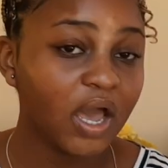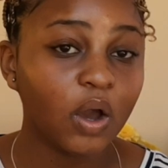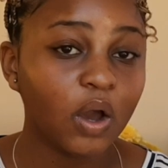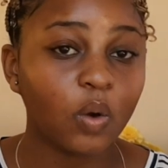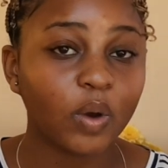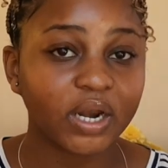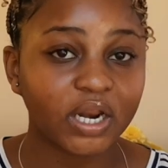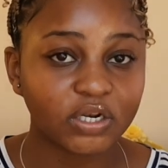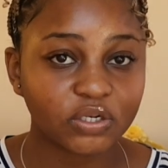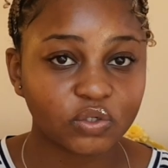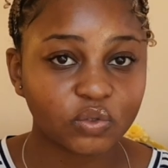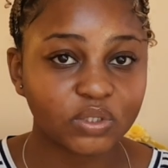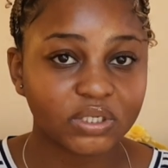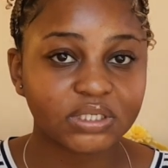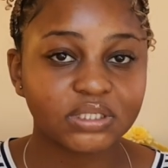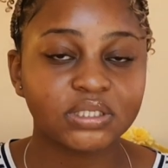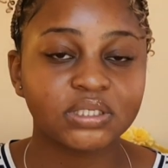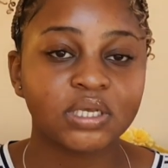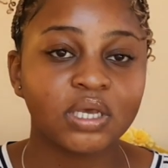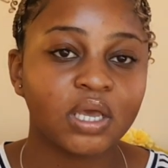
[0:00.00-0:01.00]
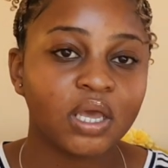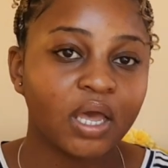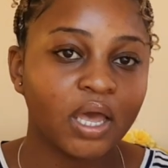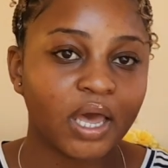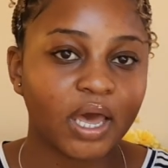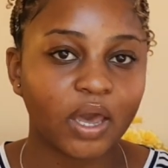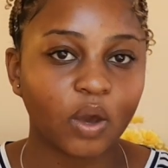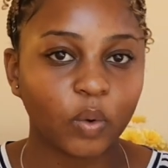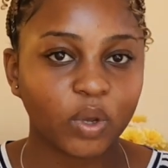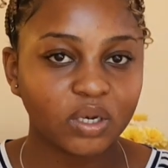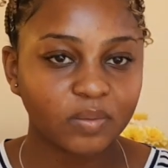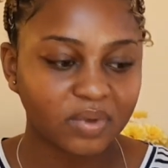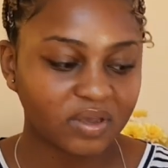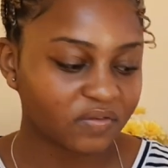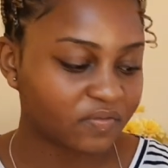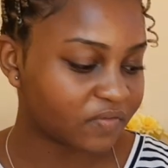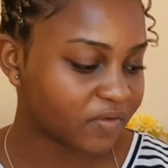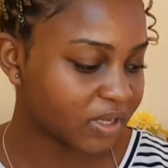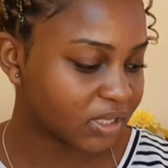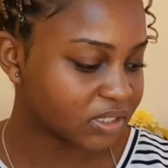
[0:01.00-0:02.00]
what I do is I wet my
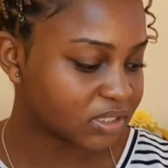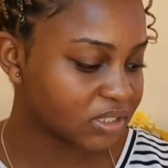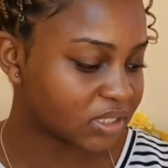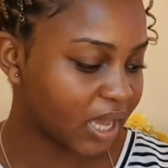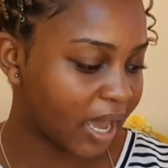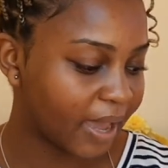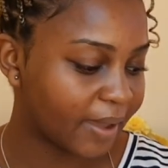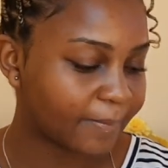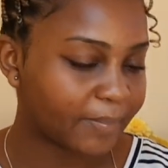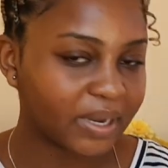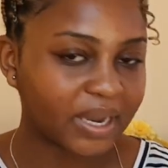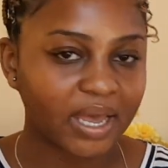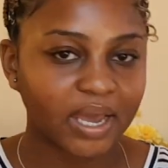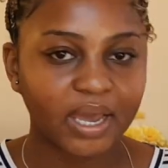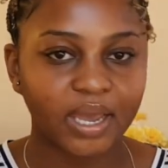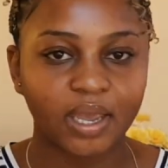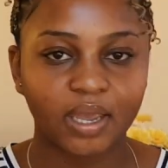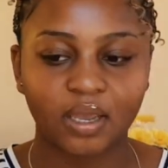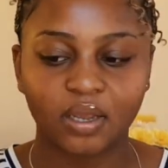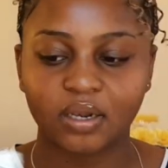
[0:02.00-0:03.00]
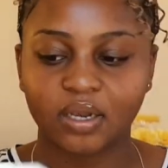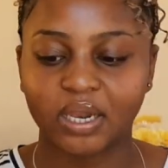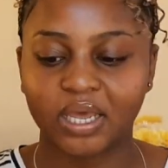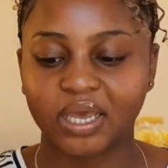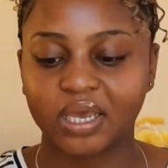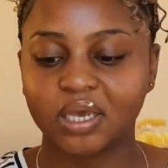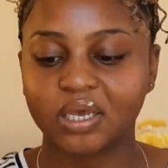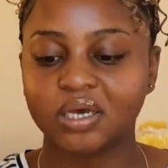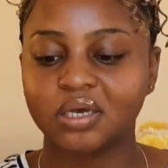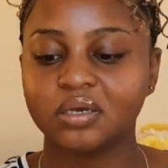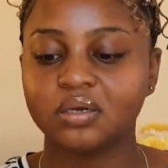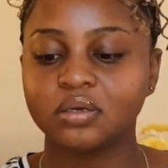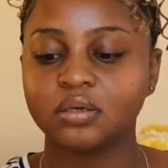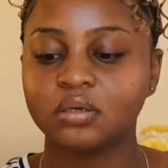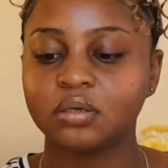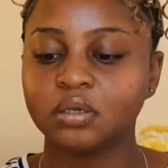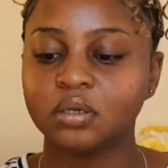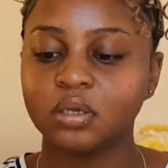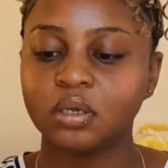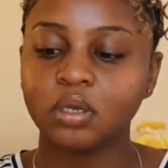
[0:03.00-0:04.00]
face, I apply like
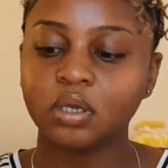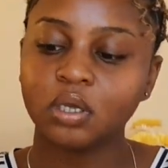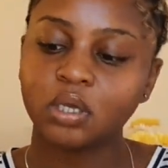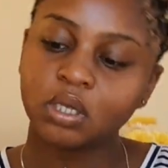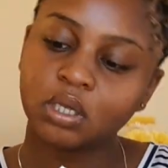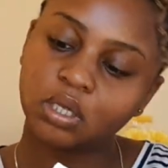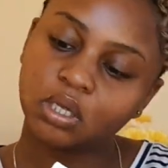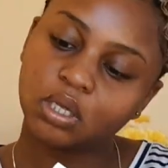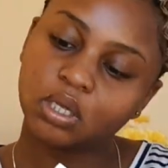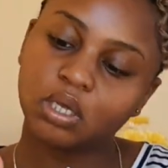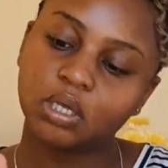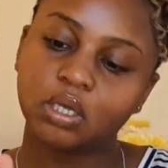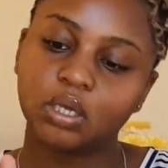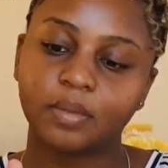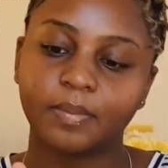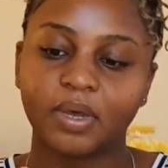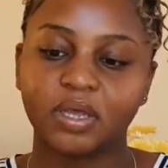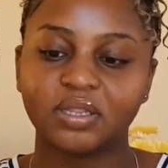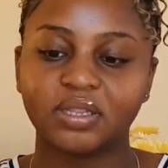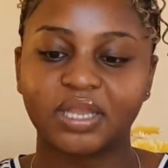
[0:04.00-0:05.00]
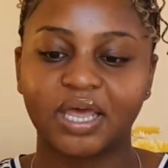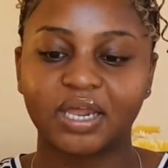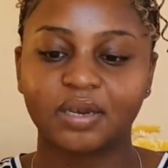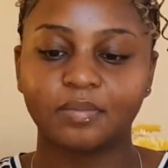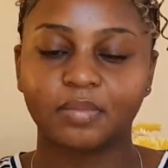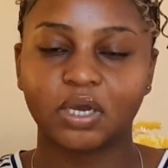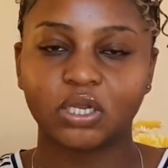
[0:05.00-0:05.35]
eh, about that